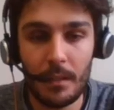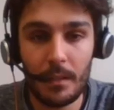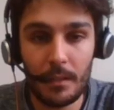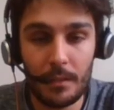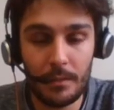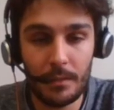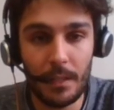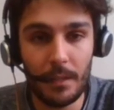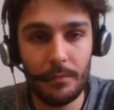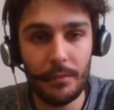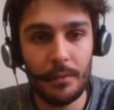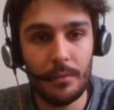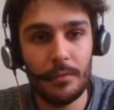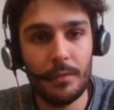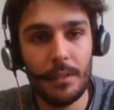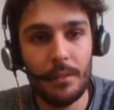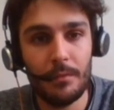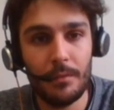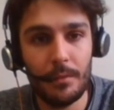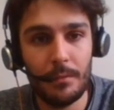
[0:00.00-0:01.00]
Good afternoon,
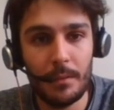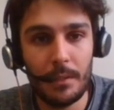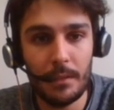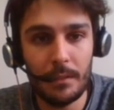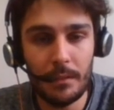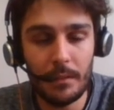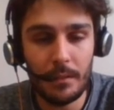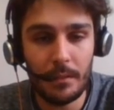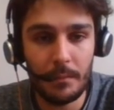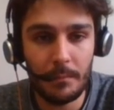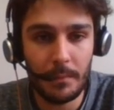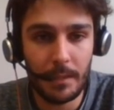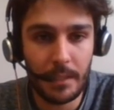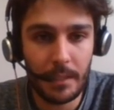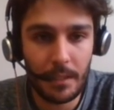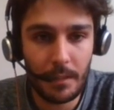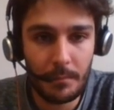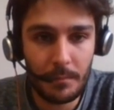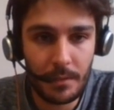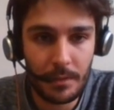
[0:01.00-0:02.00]
everyone. My
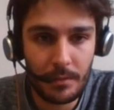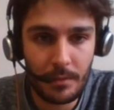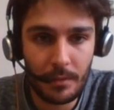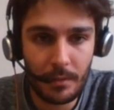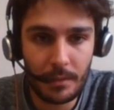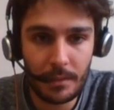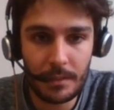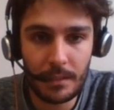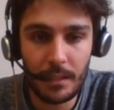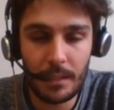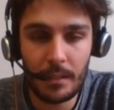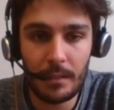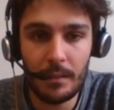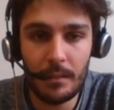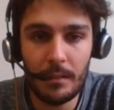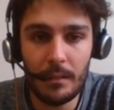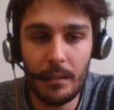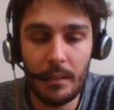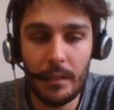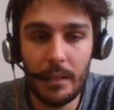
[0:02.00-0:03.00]
name is Joris
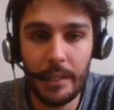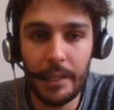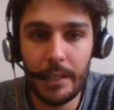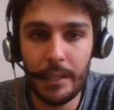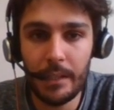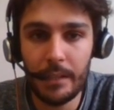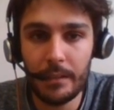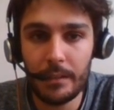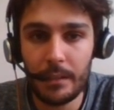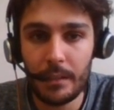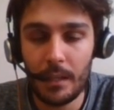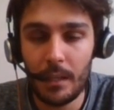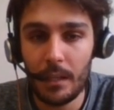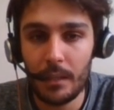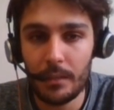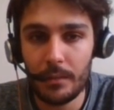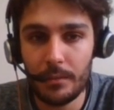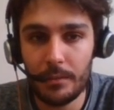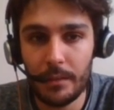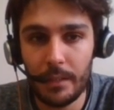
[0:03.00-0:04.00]
Guérin, and
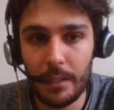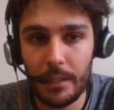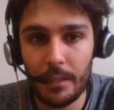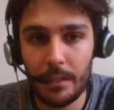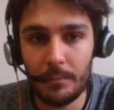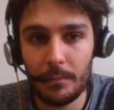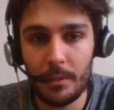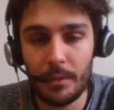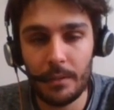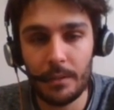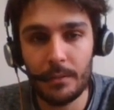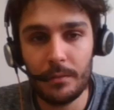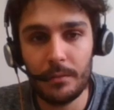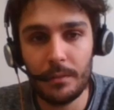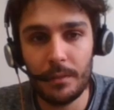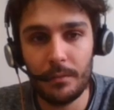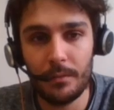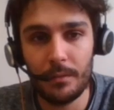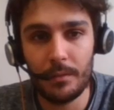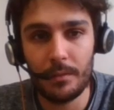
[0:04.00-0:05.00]
today I'm going to
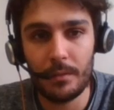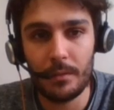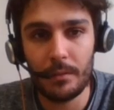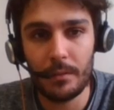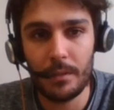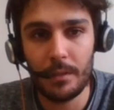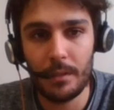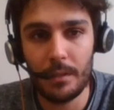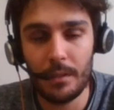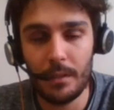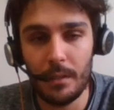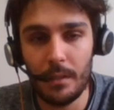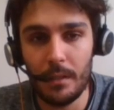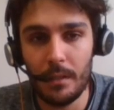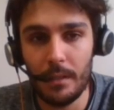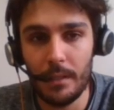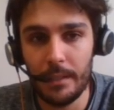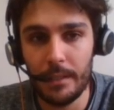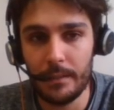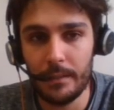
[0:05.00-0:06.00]
give you a talk
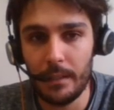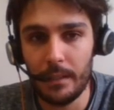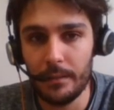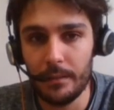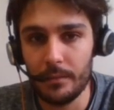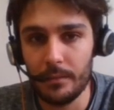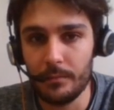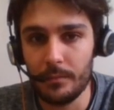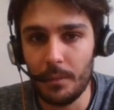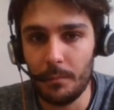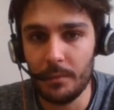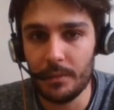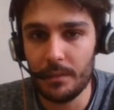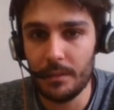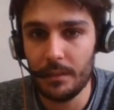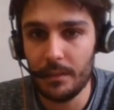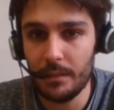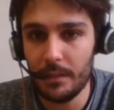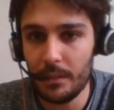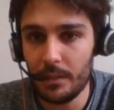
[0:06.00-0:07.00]
entitled Robust
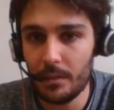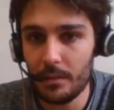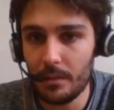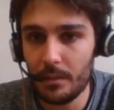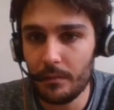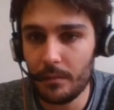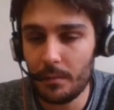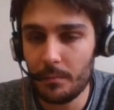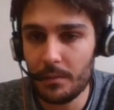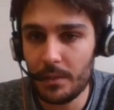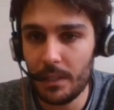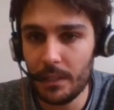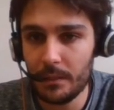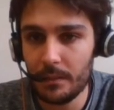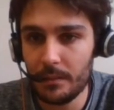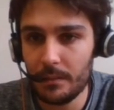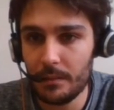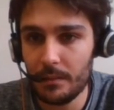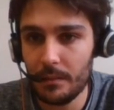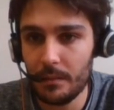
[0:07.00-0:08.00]
Detection of
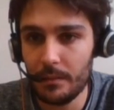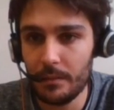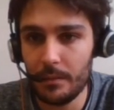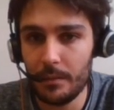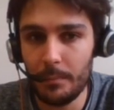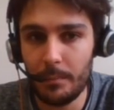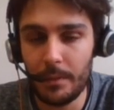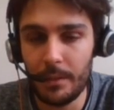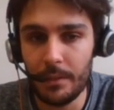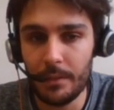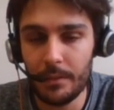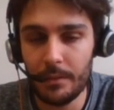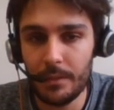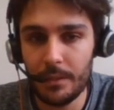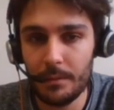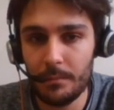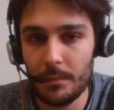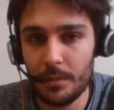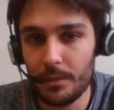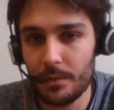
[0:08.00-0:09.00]
Objects Under
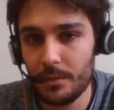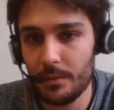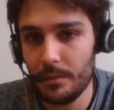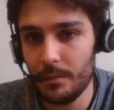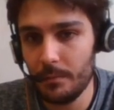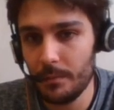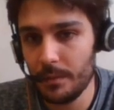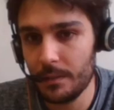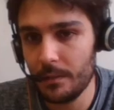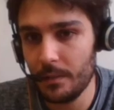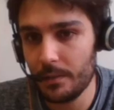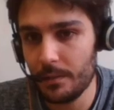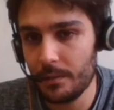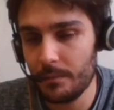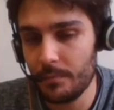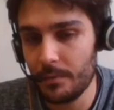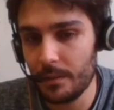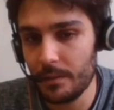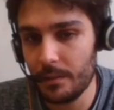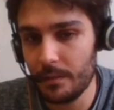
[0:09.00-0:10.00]
Periodic Motion with Gaussian
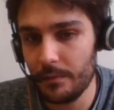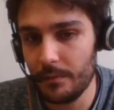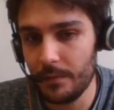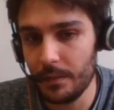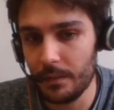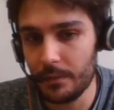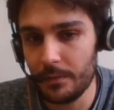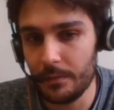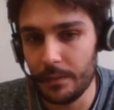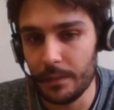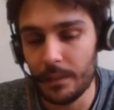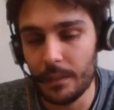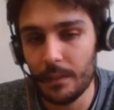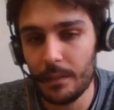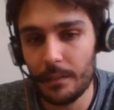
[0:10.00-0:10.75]
Process Filtering.